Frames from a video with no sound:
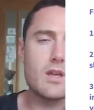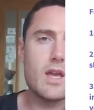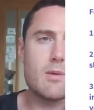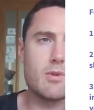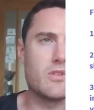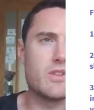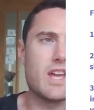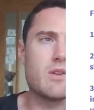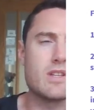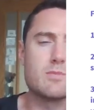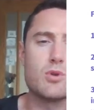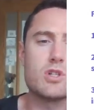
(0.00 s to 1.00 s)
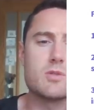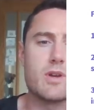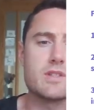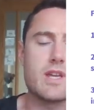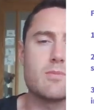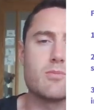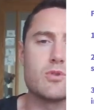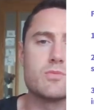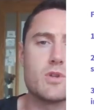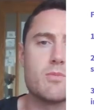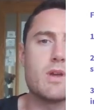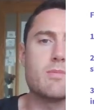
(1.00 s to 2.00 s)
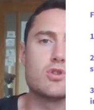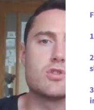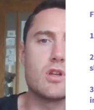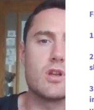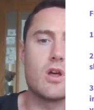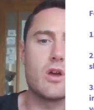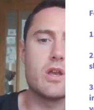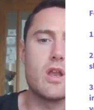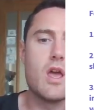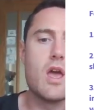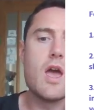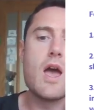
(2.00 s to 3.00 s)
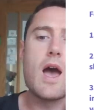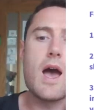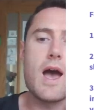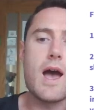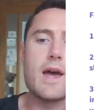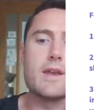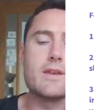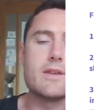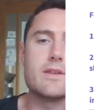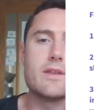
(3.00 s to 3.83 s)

I don't think anyone has books about escape rooms, so maybe just online, and